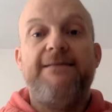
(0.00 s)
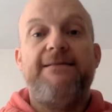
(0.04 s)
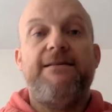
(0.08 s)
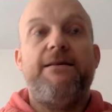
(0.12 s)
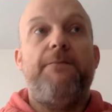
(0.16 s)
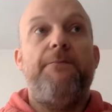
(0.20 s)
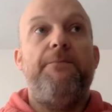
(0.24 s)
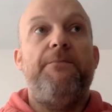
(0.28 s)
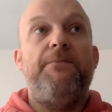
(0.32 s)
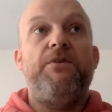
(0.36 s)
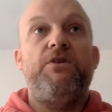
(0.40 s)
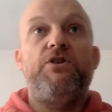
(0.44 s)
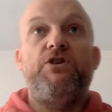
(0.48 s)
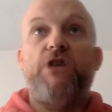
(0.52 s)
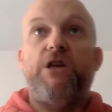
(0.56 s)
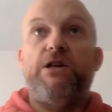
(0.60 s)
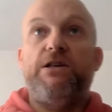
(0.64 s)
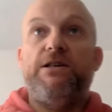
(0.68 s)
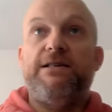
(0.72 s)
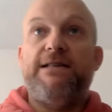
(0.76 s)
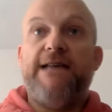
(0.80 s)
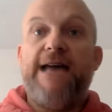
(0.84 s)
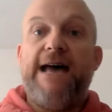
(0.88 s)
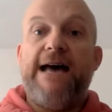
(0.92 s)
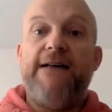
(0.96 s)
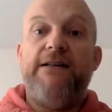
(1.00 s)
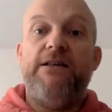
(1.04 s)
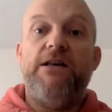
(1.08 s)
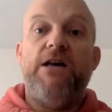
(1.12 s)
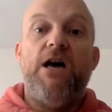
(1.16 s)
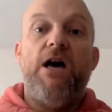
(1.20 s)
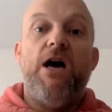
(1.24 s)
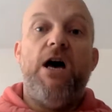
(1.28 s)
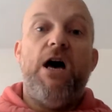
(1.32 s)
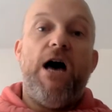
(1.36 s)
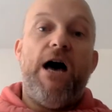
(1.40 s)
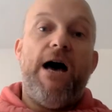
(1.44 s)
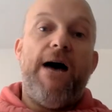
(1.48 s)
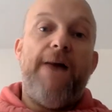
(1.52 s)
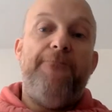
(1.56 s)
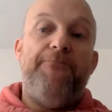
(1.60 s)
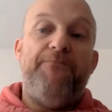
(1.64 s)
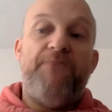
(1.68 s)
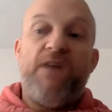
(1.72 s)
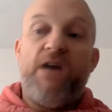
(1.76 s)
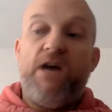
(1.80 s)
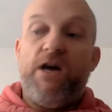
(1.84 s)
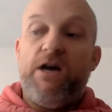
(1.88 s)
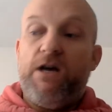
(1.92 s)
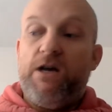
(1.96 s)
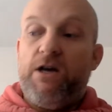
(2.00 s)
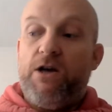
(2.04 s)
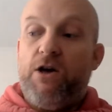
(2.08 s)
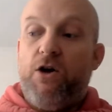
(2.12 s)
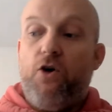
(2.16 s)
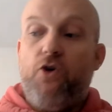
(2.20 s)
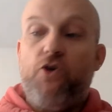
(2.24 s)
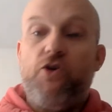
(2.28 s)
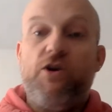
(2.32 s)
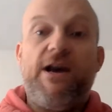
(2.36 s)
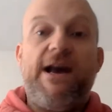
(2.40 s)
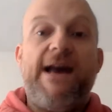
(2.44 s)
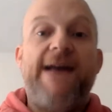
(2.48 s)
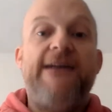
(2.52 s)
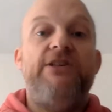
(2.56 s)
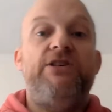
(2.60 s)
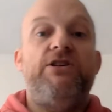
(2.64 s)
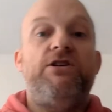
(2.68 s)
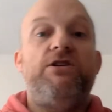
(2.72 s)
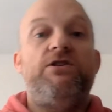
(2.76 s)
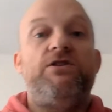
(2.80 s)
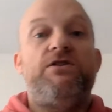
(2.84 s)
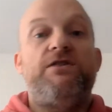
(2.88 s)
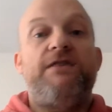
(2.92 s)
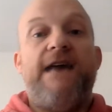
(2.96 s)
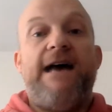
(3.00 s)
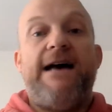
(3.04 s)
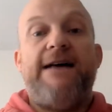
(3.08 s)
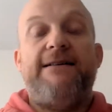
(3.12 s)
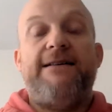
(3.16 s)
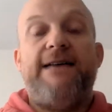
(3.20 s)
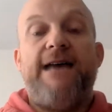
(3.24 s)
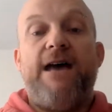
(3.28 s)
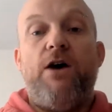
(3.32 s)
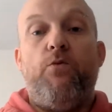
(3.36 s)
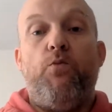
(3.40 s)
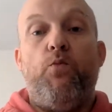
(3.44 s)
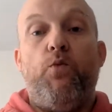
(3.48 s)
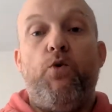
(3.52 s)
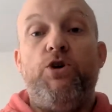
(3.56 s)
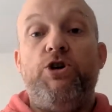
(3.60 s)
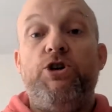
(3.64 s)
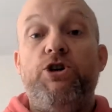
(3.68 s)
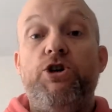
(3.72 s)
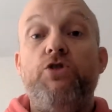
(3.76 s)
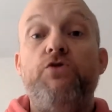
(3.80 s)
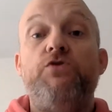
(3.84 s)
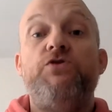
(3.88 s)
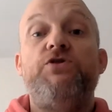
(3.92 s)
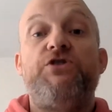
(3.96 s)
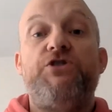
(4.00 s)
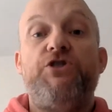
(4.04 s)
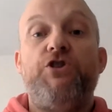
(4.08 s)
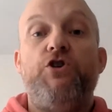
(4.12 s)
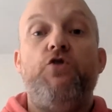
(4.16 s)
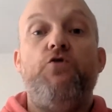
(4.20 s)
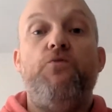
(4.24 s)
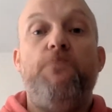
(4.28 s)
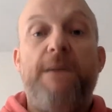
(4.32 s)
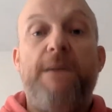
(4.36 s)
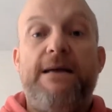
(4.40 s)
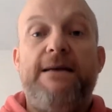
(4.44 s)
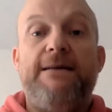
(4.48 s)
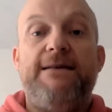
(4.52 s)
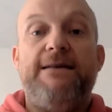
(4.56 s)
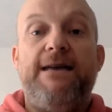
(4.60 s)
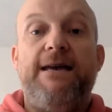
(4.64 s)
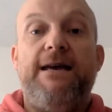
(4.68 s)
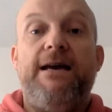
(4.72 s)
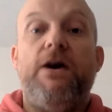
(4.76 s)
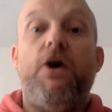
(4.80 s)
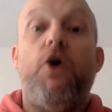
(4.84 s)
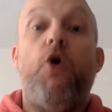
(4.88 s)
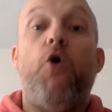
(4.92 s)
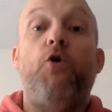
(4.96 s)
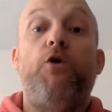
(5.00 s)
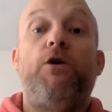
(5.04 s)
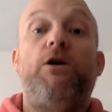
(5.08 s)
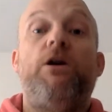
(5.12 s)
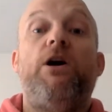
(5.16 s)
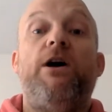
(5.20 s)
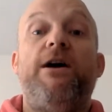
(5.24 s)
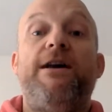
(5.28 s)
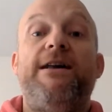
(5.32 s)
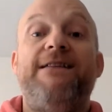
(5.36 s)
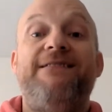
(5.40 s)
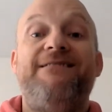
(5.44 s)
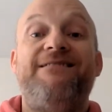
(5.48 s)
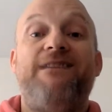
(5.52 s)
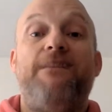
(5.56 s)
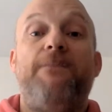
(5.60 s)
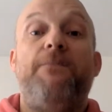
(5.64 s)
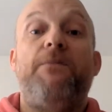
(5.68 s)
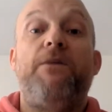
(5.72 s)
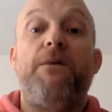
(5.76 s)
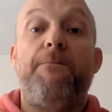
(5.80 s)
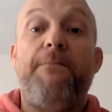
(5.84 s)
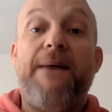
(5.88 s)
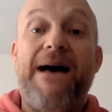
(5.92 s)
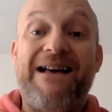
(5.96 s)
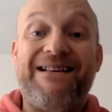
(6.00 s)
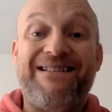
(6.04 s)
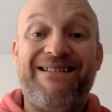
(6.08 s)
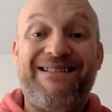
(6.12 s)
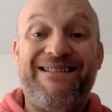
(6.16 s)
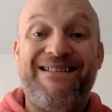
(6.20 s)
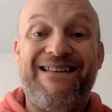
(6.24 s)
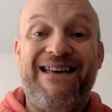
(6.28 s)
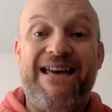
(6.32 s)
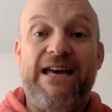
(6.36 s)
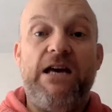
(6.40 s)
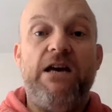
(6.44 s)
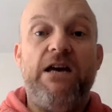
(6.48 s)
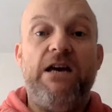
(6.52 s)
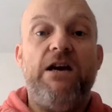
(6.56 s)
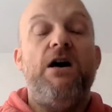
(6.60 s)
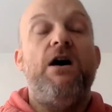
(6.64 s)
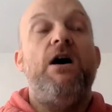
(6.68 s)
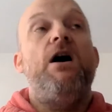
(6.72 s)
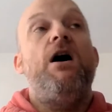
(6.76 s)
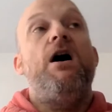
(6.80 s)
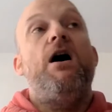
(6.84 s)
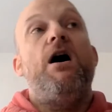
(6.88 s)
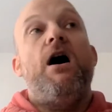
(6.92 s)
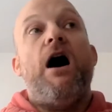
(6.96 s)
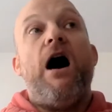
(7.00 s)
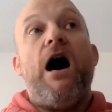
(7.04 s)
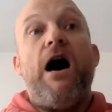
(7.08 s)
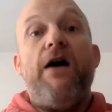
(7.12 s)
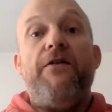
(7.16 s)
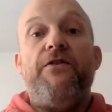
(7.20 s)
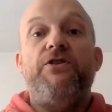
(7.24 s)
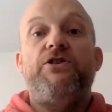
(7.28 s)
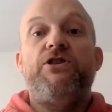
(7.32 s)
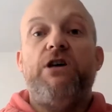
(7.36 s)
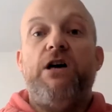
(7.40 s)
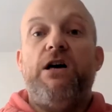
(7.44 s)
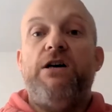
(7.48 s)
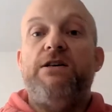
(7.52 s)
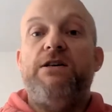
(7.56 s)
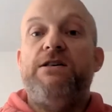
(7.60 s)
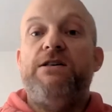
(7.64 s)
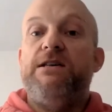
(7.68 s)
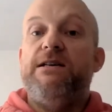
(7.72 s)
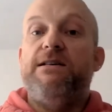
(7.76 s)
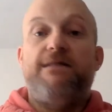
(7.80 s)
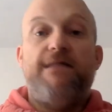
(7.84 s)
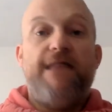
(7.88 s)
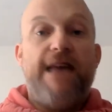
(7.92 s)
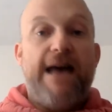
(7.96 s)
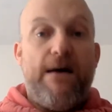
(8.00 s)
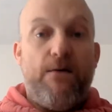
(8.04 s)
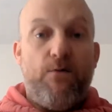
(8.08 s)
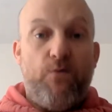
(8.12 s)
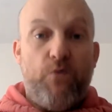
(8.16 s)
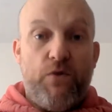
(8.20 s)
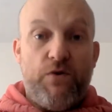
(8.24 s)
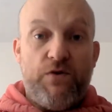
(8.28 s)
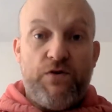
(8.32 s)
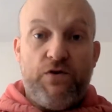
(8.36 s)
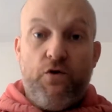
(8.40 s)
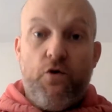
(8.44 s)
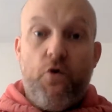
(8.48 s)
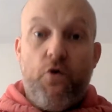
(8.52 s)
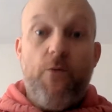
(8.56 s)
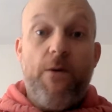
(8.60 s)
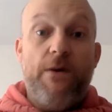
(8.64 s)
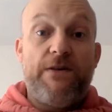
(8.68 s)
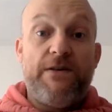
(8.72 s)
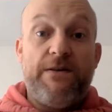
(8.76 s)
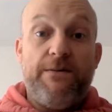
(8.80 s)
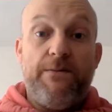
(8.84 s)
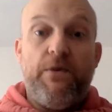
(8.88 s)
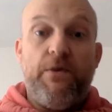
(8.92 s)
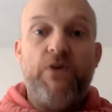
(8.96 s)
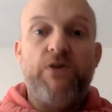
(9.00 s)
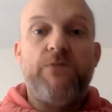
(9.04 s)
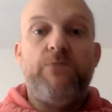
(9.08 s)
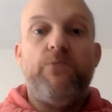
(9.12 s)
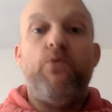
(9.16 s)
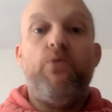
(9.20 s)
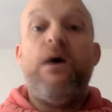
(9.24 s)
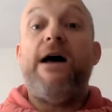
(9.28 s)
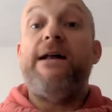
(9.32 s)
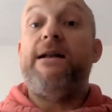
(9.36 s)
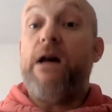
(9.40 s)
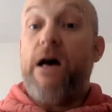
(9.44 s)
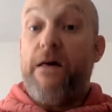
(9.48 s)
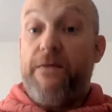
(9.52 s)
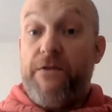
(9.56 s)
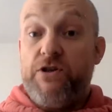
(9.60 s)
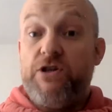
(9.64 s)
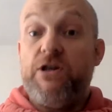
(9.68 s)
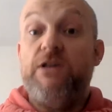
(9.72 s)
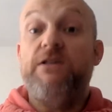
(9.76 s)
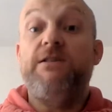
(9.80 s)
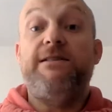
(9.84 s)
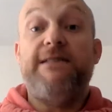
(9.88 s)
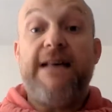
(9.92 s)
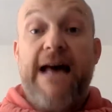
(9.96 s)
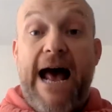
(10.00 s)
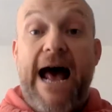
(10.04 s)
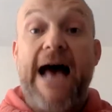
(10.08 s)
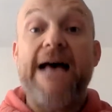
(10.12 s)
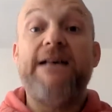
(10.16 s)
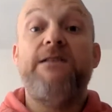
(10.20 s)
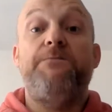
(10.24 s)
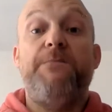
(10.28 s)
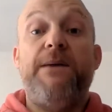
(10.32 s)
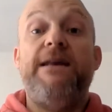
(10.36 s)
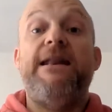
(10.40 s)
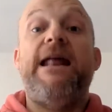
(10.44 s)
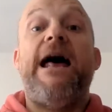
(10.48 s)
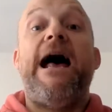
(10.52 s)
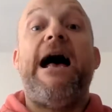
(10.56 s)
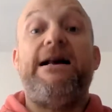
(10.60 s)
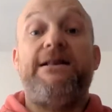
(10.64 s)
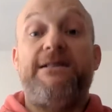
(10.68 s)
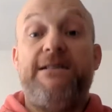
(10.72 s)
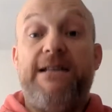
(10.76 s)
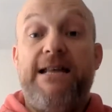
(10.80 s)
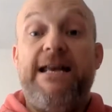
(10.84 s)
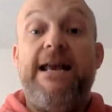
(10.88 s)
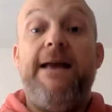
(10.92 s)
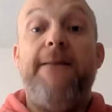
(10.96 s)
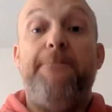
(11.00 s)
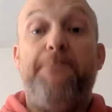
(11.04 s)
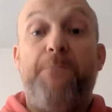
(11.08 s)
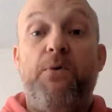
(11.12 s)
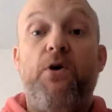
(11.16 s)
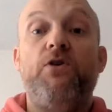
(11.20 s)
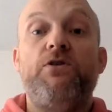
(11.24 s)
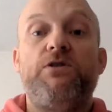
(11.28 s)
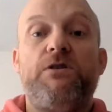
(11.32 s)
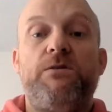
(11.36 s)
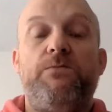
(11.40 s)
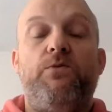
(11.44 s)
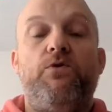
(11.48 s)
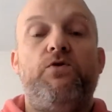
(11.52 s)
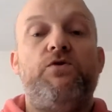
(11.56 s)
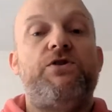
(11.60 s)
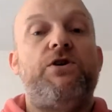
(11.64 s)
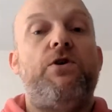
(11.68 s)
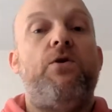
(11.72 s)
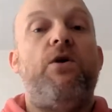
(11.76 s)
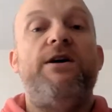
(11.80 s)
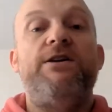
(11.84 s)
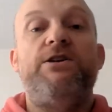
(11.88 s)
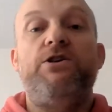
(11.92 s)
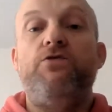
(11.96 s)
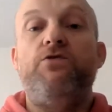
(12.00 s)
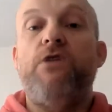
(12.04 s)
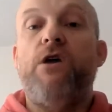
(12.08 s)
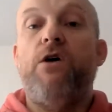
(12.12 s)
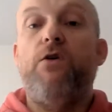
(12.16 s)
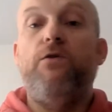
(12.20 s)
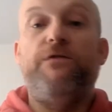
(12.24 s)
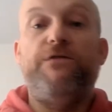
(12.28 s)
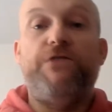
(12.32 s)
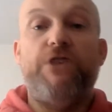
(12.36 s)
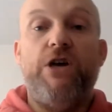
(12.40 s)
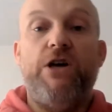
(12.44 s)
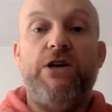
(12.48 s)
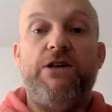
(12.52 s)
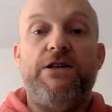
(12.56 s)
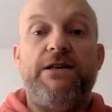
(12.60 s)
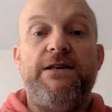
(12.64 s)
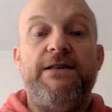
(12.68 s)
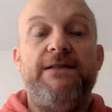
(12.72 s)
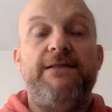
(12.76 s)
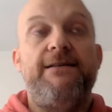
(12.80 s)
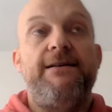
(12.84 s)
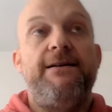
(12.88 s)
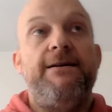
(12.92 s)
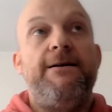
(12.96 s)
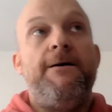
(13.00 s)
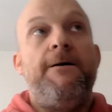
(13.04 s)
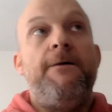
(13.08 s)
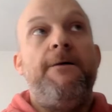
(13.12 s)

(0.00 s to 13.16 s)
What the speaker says: Some churches had congregations that were used to meeting online in some capacity. Other churches that was almost impossible, and other churches it has been actually impossible. So I do know of churches